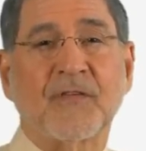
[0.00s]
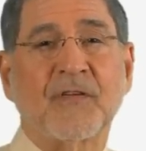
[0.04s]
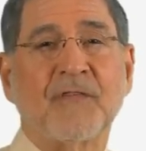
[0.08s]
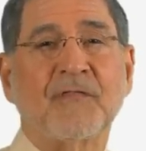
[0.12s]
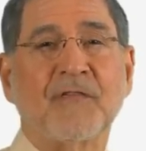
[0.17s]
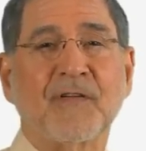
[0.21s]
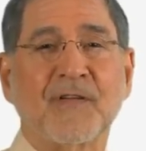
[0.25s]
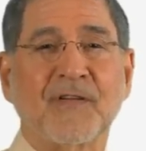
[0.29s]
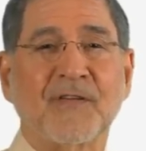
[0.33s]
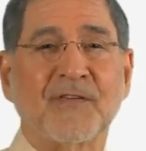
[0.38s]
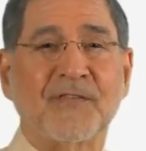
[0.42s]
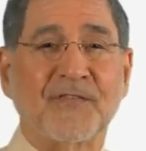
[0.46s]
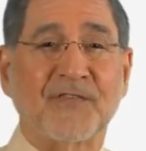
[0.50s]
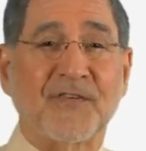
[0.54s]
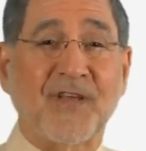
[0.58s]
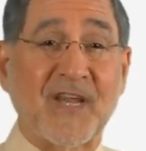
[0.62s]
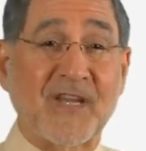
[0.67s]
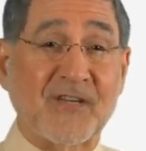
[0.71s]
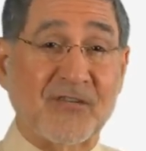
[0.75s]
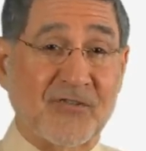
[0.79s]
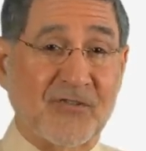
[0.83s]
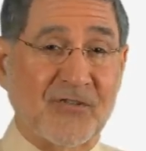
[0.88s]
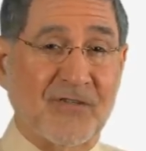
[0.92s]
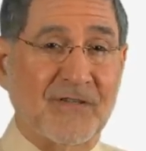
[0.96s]

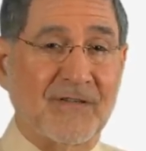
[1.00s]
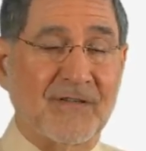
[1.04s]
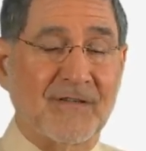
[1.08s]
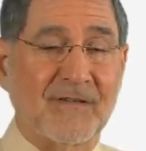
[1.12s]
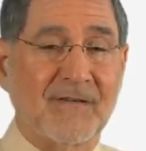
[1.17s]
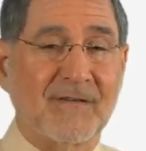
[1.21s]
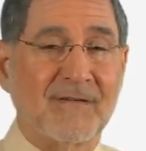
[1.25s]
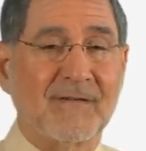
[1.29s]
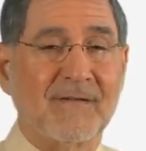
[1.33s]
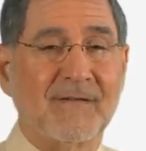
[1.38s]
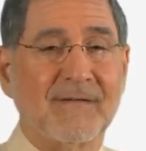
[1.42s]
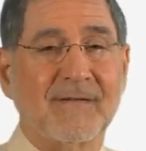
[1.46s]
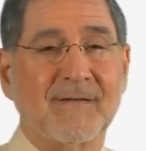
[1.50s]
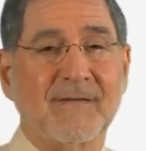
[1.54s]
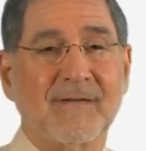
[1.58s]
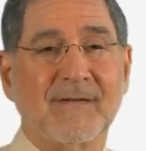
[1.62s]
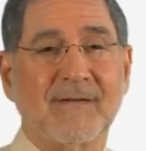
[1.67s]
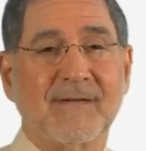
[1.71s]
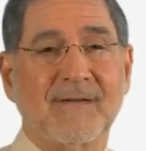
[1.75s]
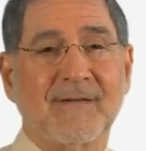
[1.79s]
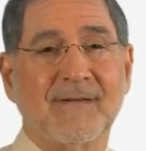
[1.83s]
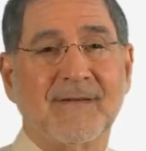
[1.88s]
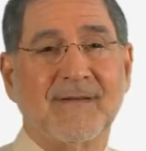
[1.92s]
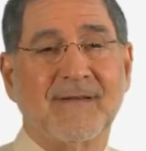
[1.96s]
civilization.
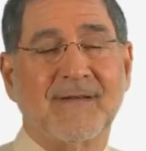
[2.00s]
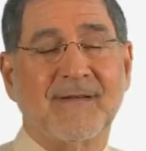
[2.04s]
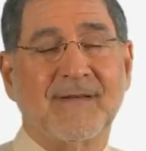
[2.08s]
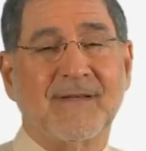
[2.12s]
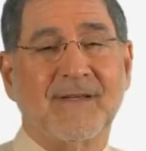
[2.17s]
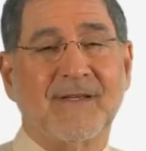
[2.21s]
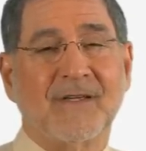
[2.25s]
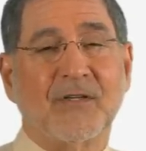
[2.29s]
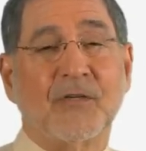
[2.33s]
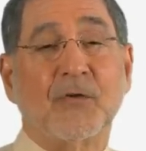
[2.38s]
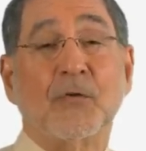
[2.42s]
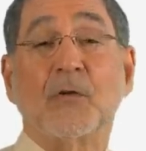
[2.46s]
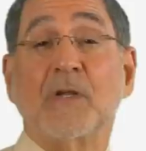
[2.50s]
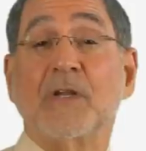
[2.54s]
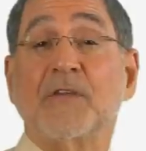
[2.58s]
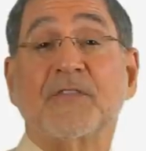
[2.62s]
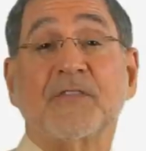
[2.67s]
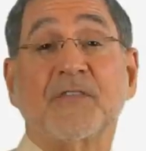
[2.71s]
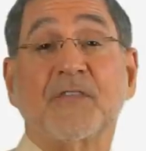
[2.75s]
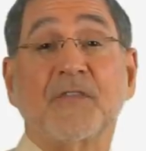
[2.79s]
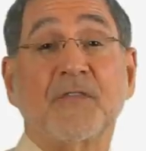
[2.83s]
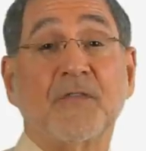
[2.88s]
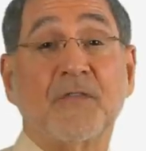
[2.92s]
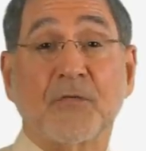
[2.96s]
You
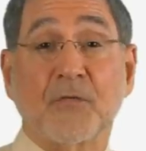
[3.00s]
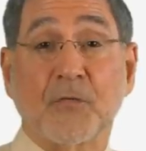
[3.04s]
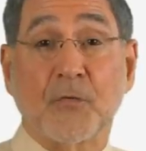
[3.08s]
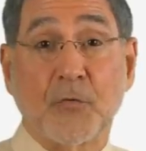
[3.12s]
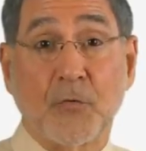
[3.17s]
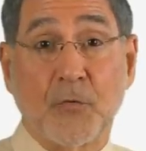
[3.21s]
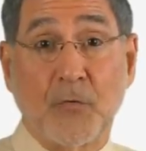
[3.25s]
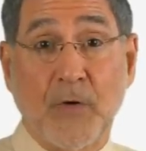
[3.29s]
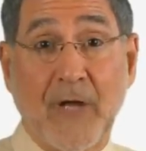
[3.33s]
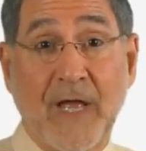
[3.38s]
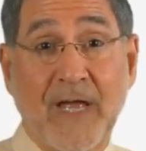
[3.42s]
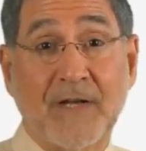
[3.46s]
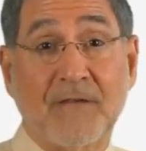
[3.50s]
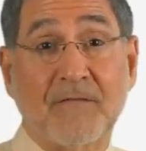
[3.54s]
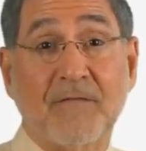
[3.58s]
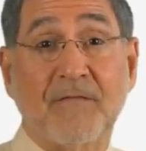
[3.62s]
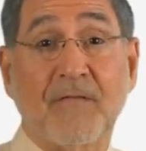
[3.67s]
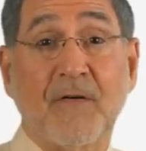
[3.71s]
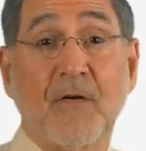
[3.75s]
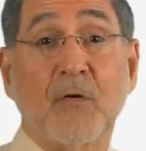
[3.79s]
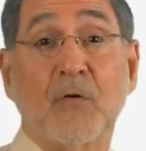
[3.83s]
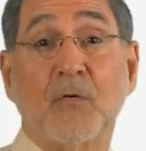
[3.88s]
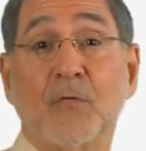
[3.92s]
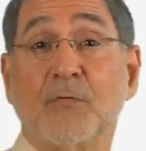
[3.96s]
listen through
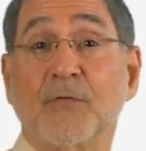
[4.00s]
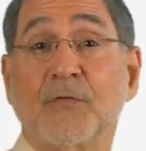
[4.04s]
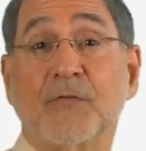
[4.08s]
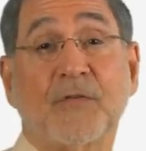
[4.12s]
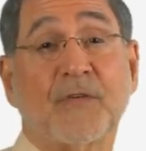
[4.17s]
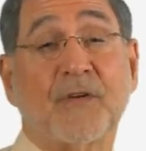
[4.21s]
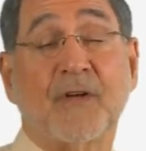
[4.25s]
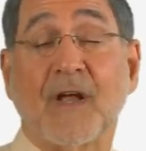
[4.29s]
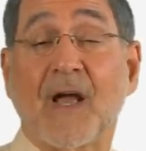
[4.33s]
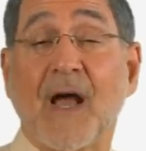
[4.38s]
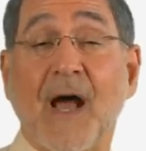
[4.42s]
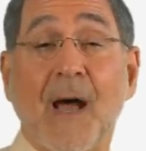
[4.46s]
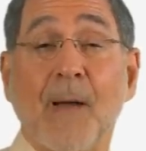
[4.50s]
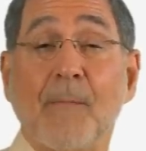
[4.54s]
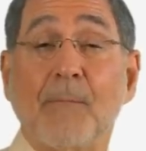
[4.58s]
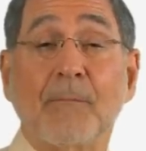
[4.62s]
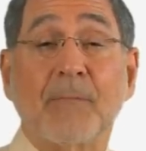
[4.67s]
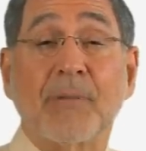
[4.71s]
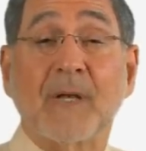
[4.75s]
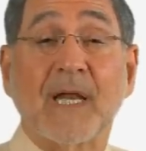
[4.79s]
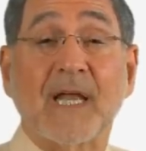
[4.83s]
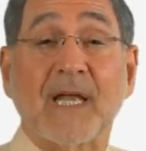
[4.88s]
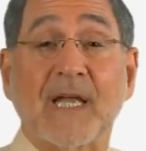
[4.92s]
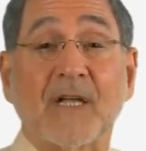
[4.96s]
headphones to
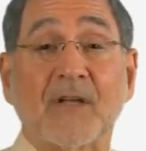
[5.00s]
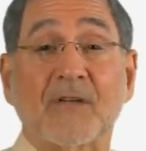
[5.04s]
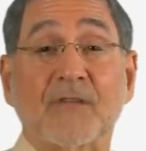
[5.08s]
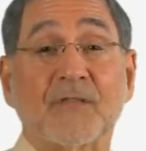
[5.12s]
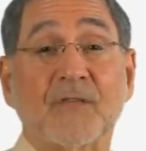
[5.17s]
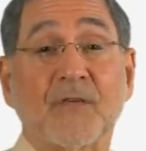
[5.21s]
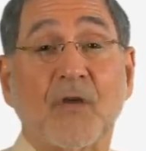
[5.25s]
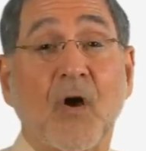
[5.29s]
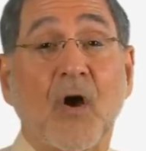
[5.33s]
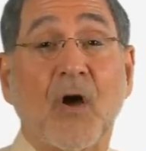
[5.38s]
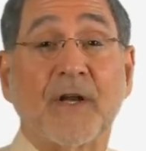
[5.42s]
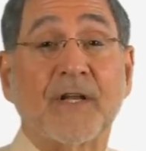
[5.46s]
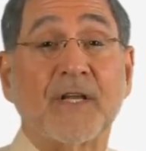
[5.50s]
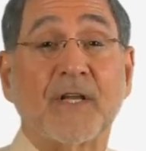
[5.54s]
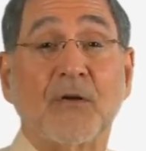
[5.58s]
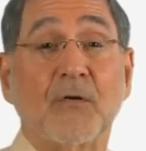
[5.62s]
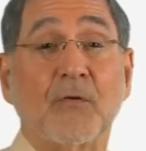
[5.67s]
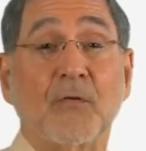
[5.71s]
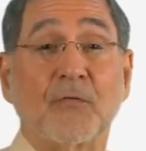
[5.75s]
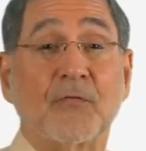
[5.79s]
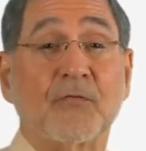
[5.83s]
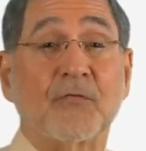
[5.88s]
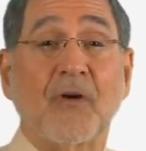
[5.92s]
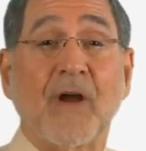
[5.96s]
complex
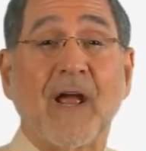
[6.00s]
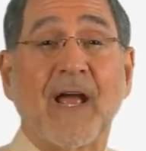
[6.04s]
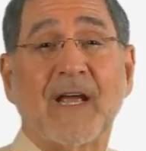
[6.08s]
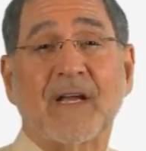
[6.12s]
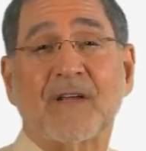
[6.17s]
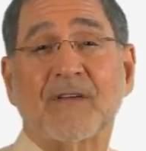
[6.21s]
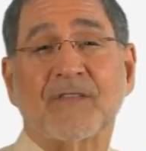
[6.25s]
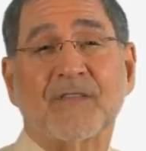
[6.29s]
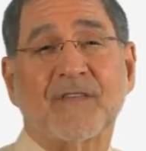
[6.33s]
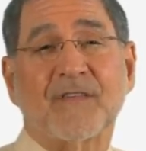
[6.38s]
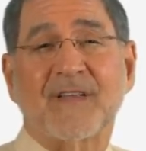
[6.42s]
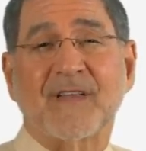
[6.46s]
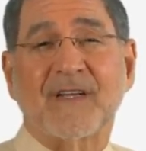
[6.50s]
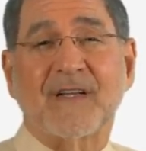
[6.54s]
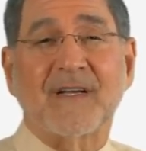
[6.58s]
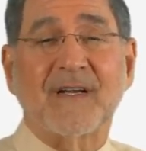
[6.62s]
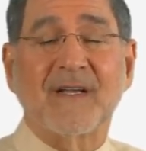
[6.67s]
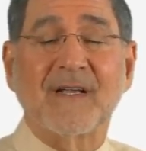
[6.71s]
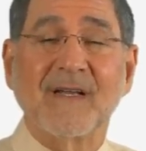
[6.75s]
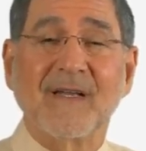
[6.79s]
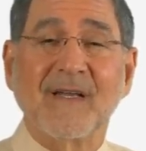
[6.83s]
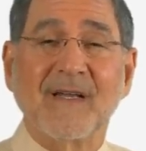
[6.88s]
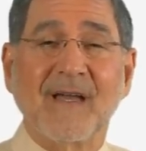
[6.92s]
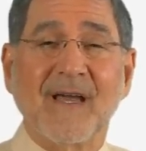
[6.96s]
audio tracks that